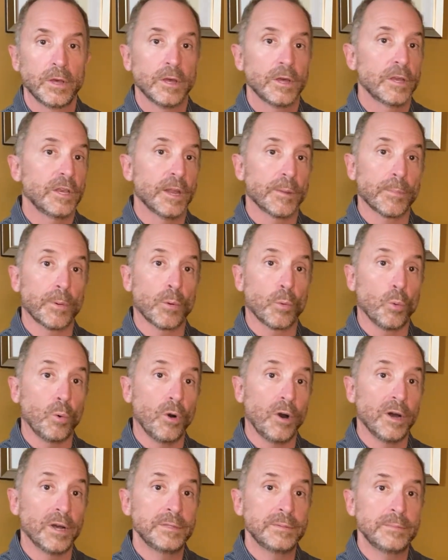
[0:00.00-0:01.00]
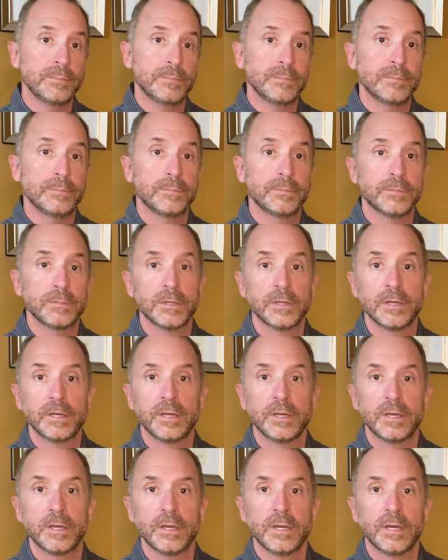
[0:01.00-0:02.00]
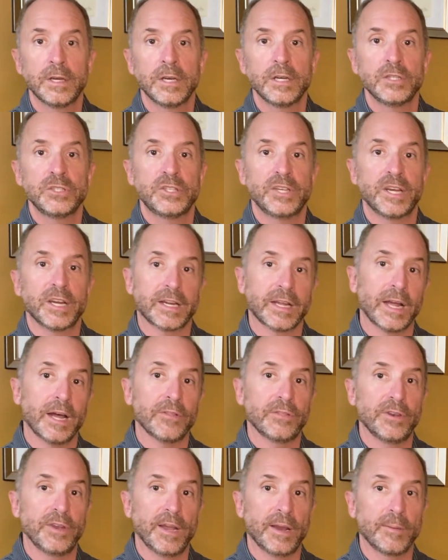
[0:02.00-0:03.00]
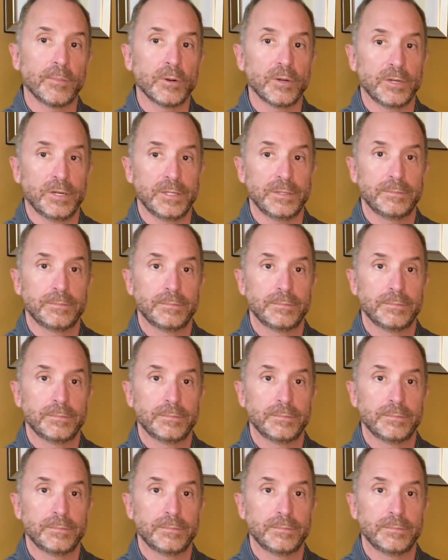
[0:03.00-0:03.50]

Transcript: Number 1, check out the neighborhood.